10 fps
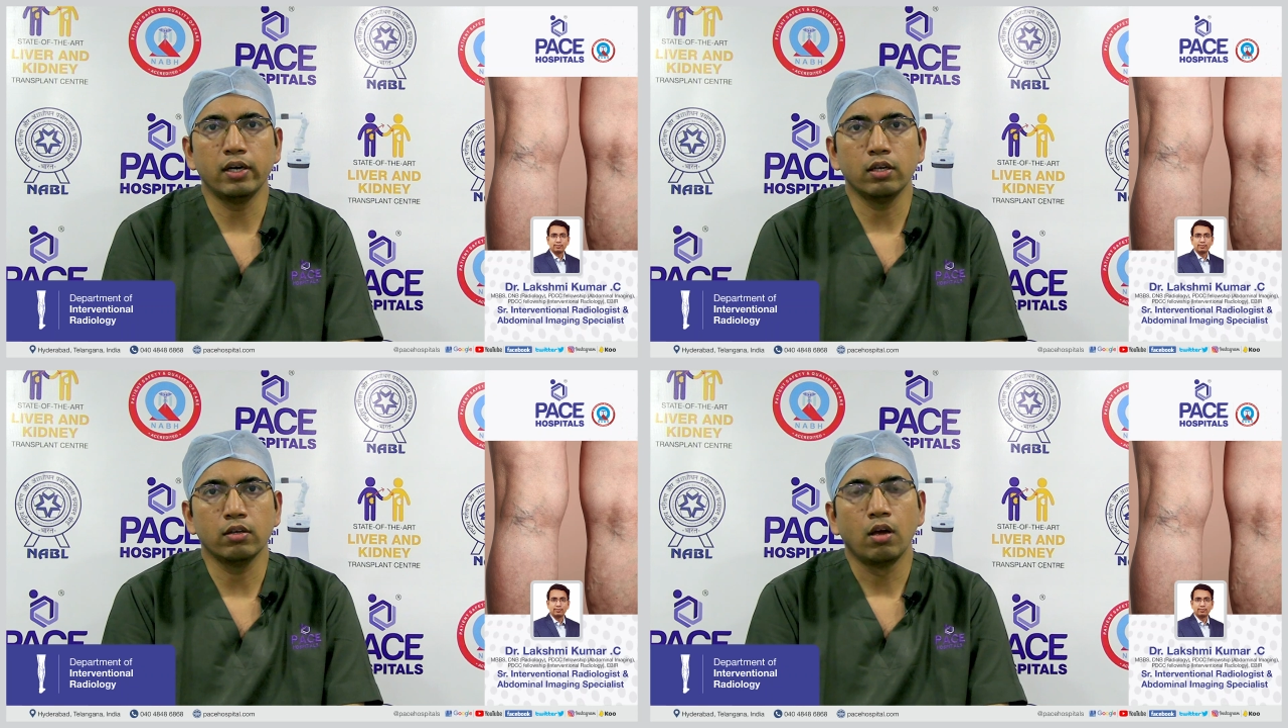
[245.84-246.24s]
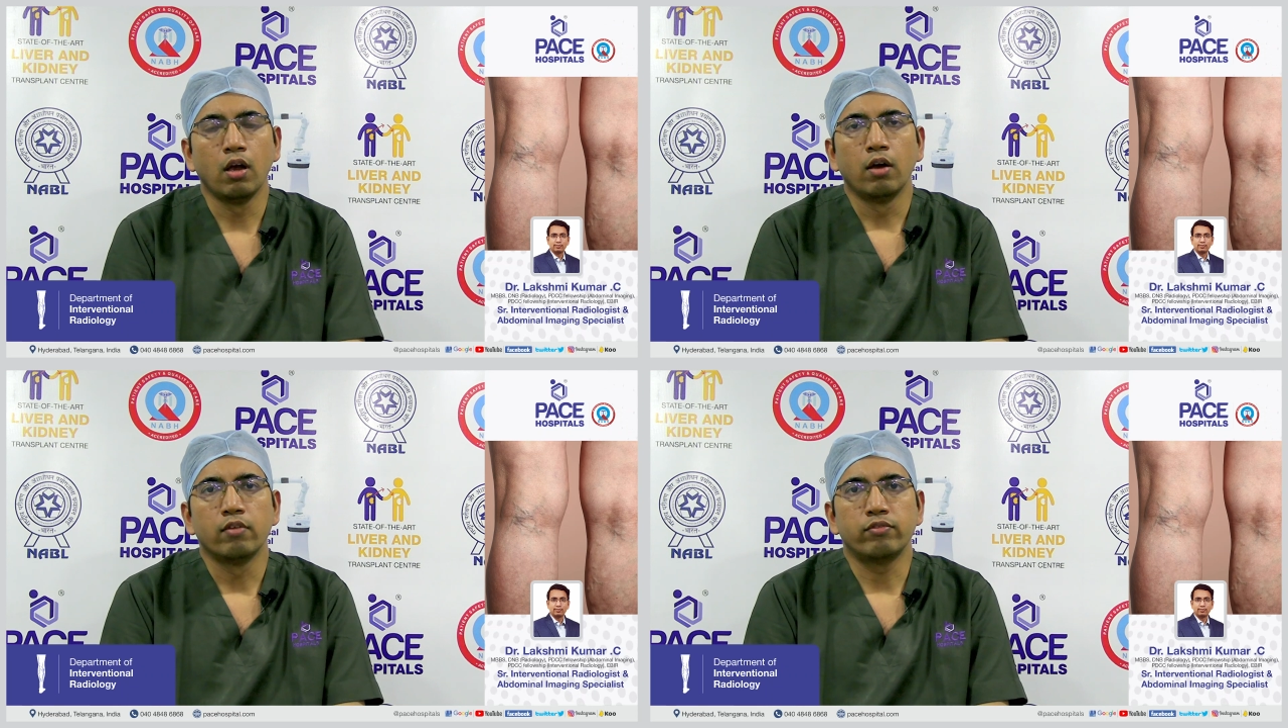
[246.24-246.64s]
bleeding
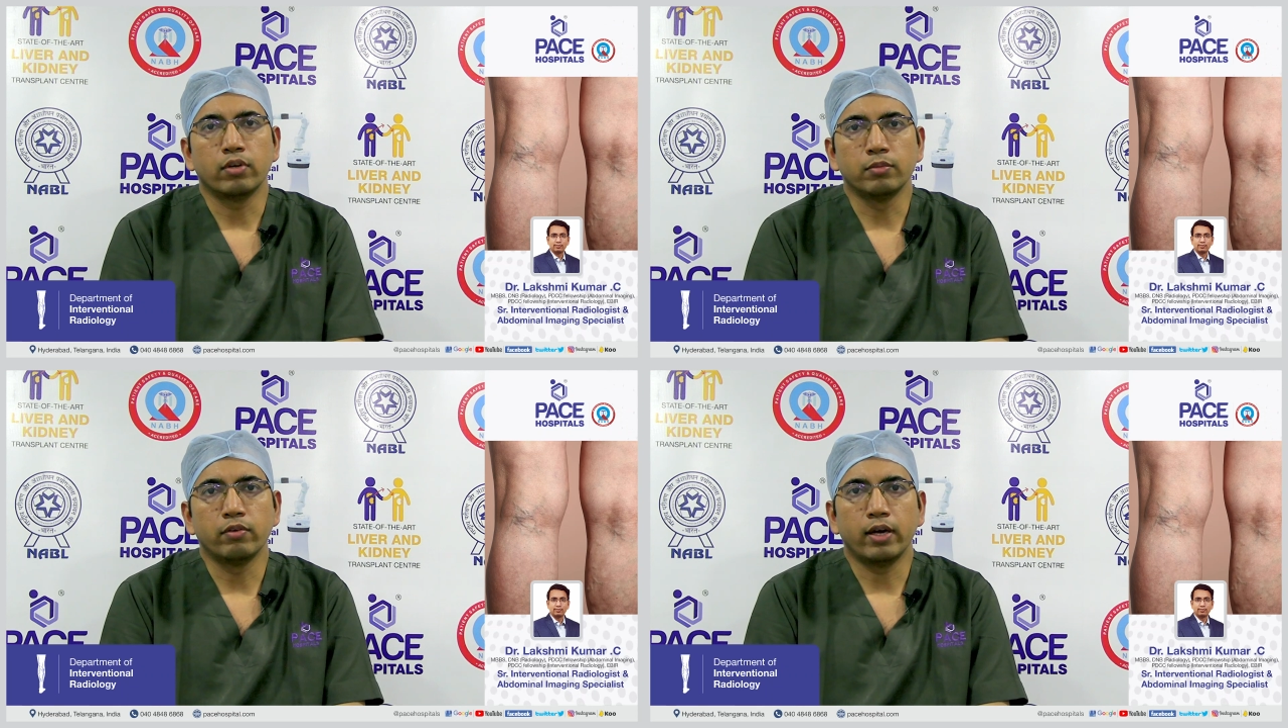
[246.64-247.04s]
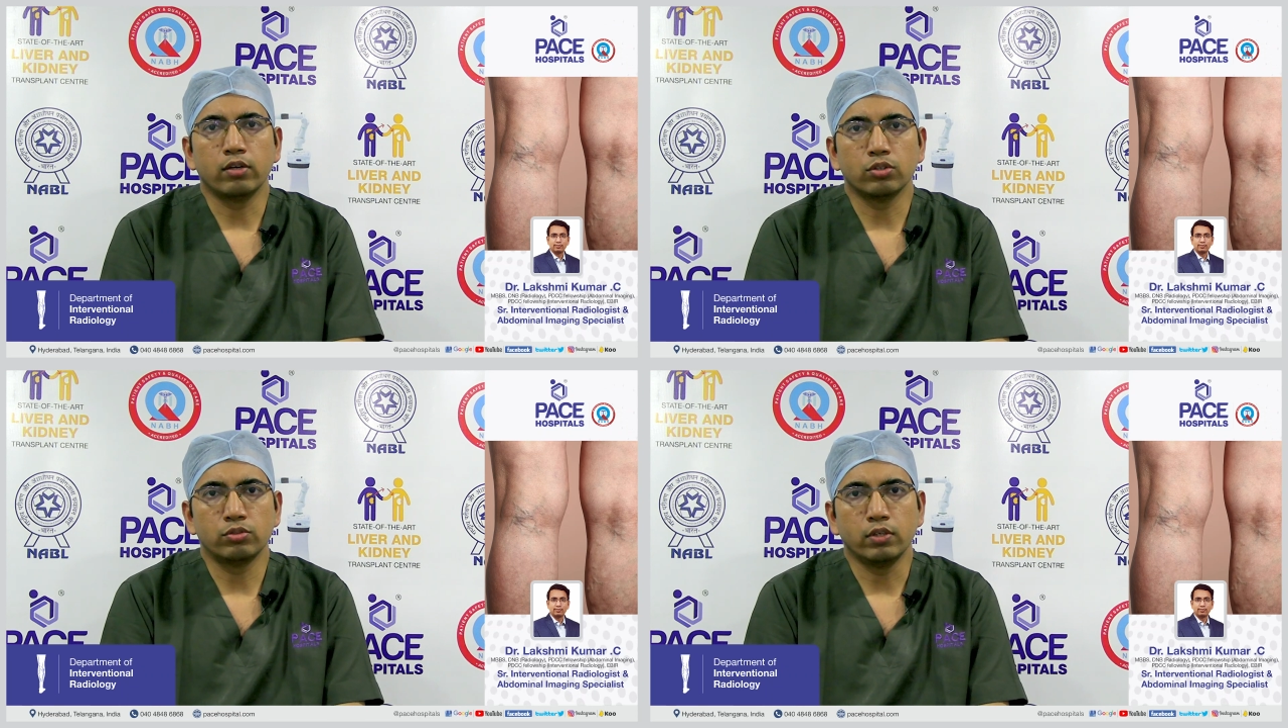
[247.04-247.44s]
from the
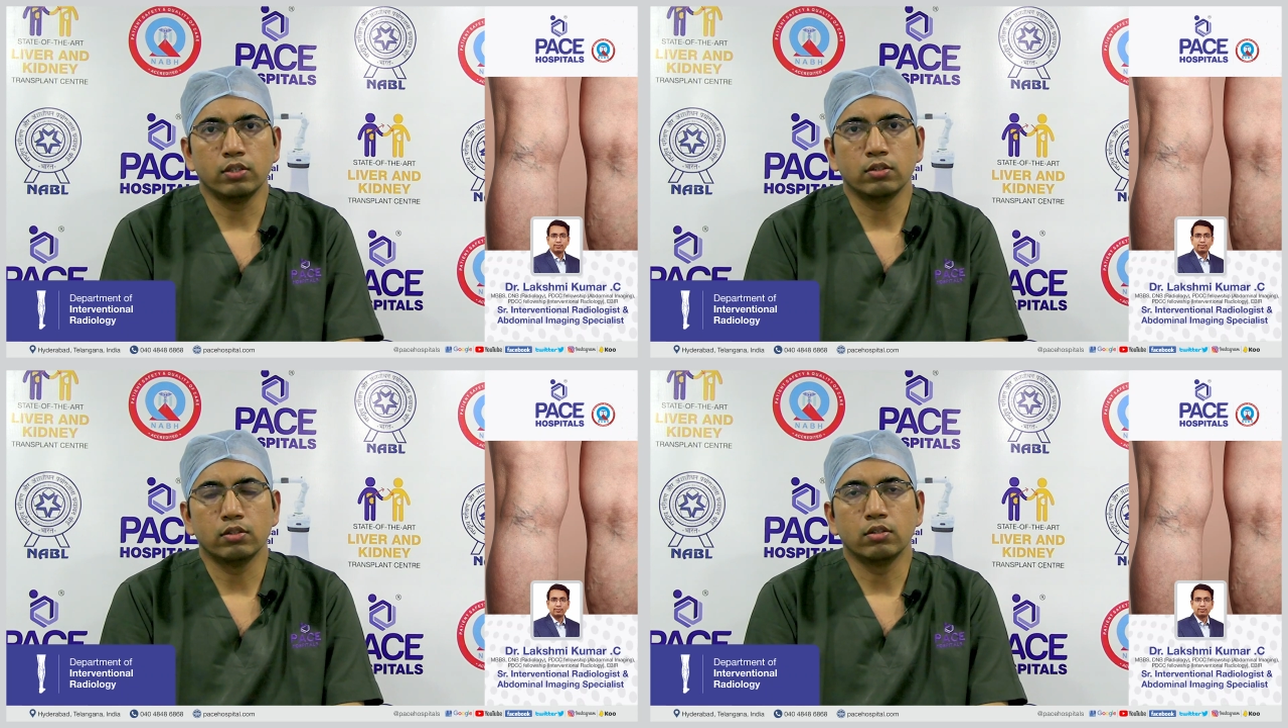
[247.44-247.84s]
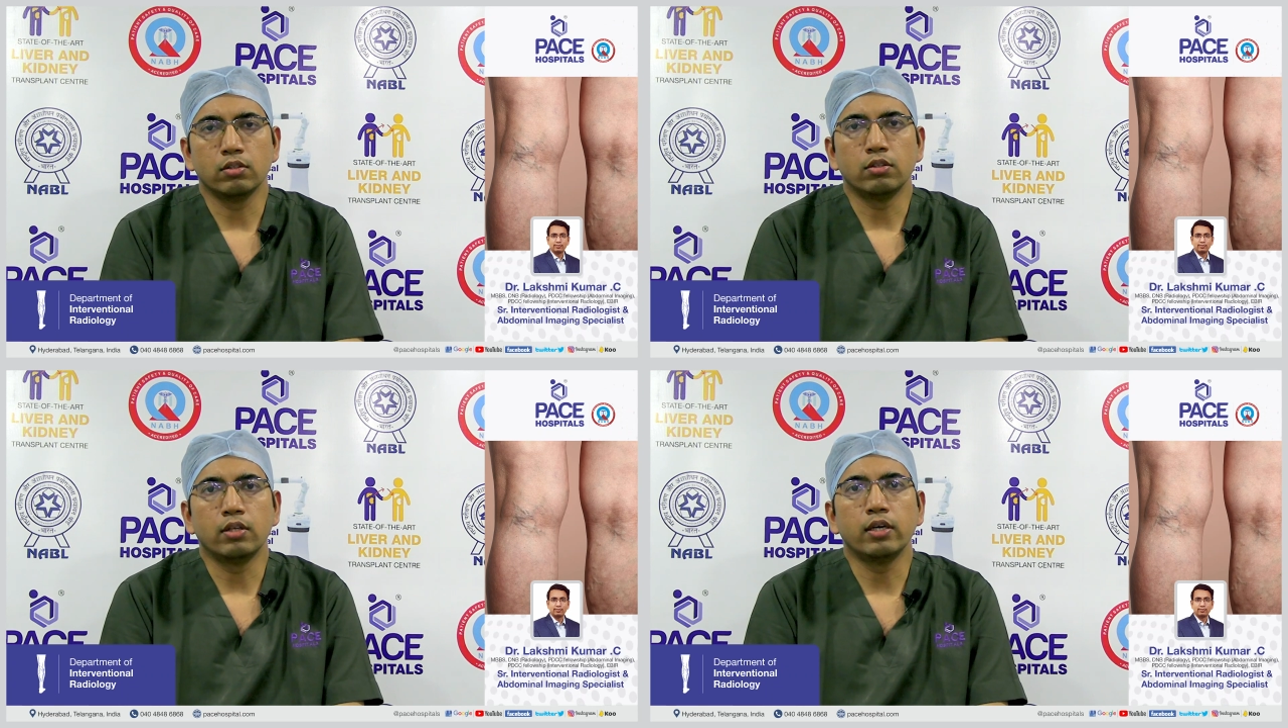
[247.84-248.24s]
varicose vein,
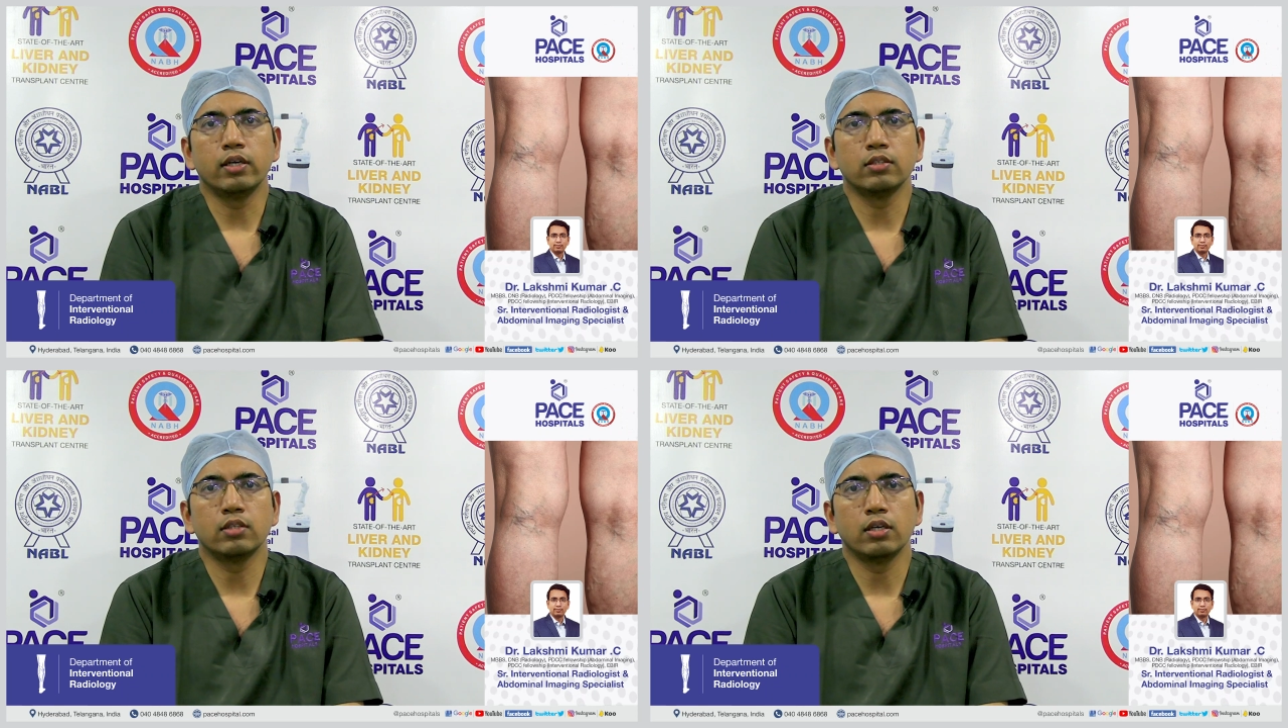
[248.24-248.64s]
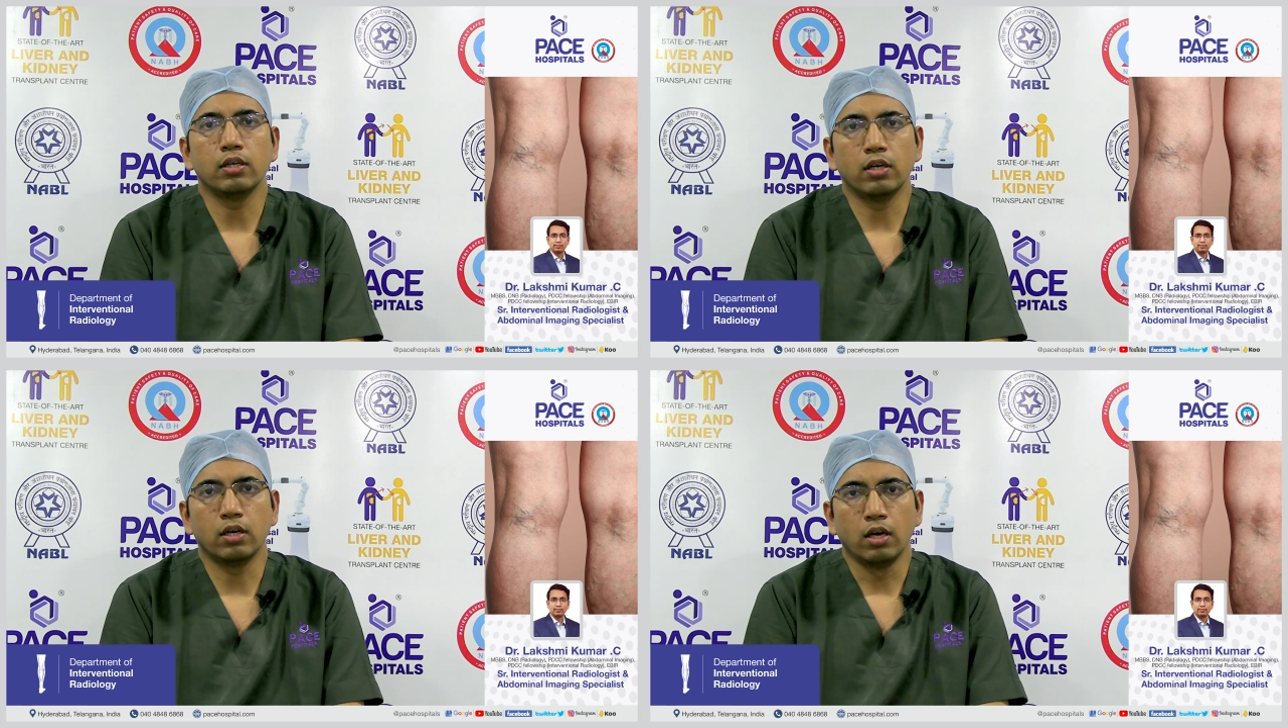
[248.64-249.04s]
then it is an